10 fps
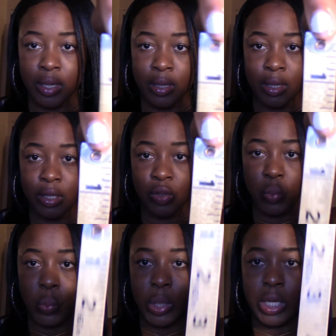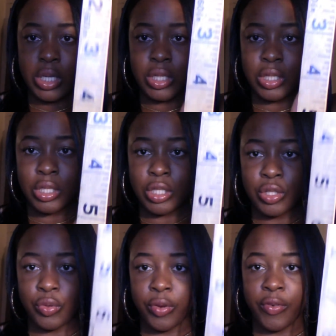That's 1,
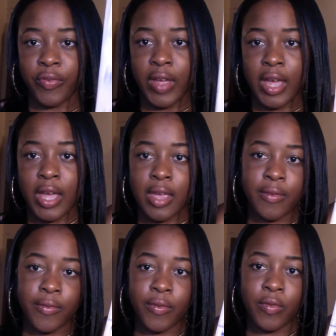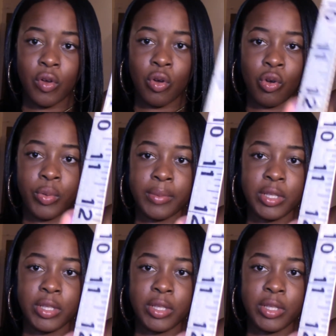2, 3, 4, 5, all the way up to